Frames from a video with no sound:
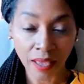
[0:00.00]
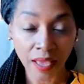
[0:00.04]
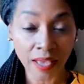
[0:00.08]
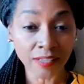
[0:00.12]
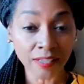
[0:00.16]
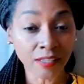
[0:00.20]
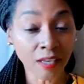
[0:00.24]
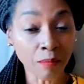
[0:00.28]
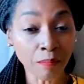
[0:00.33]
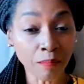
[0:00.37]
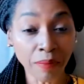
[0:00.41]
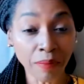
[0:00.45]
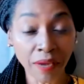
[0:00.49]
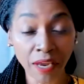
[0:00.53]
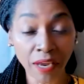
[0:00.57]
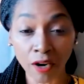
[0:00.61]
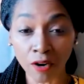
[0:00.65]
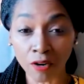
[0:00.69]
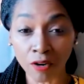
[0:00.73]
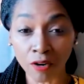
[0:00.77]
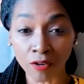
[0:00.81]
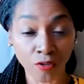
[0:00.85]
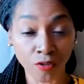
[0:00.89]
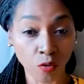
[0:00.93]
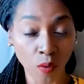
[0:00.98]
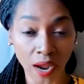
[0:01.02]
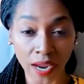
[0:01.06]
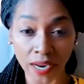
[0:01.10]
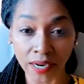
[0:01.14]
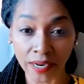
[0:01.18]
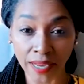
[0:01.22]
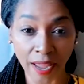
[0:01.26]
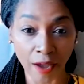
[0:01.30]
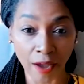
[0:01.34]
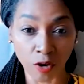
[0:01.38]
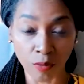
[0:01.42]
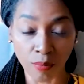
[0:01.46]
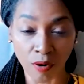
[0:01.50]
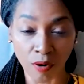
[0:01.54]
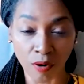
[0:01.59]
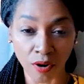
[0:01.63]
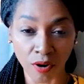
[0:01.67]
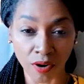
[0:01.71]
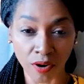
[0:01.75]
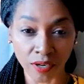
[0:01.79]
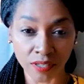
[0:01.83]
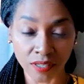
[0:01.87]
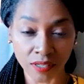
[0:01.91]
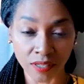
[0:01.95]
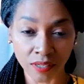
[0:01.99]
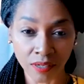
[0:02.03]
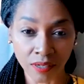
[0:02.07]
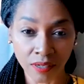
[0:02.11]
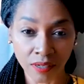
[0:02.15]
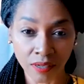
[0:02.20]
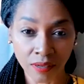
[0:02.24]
as compared to their white counterparts.